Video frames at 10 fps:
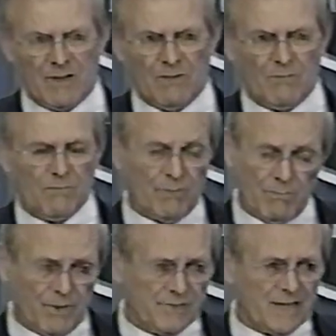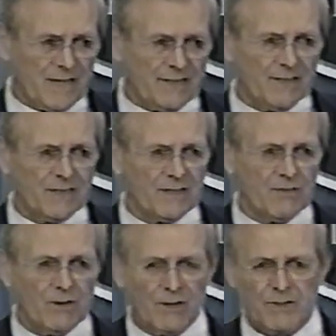We've said that the
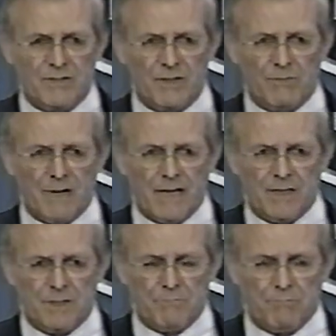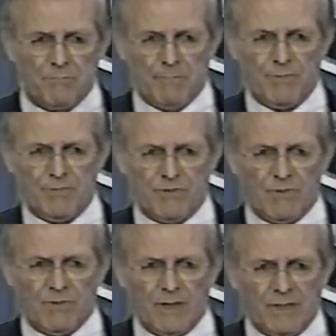oil is the Iraqi people's
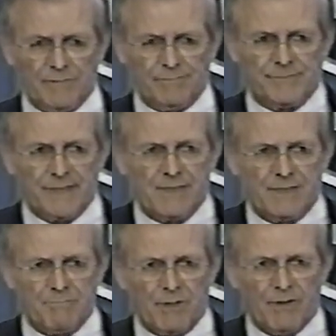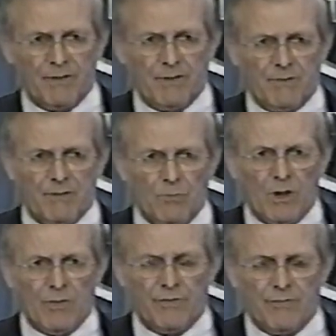oil. It's a part of the
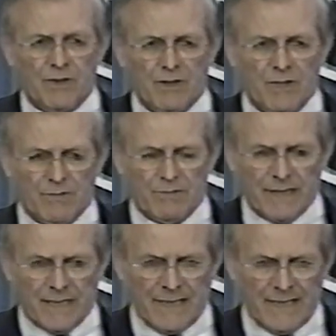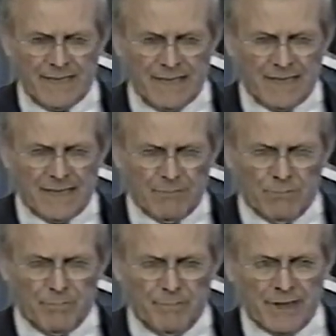wealth of their country. It
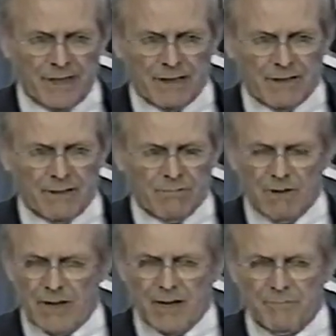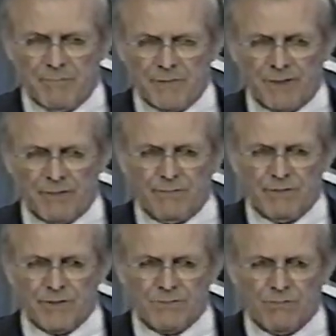would be a crime to
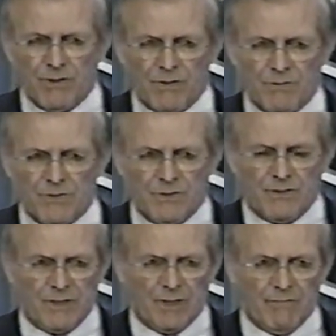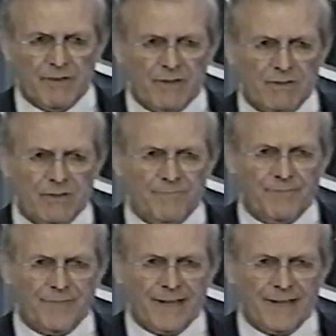destroy those fields.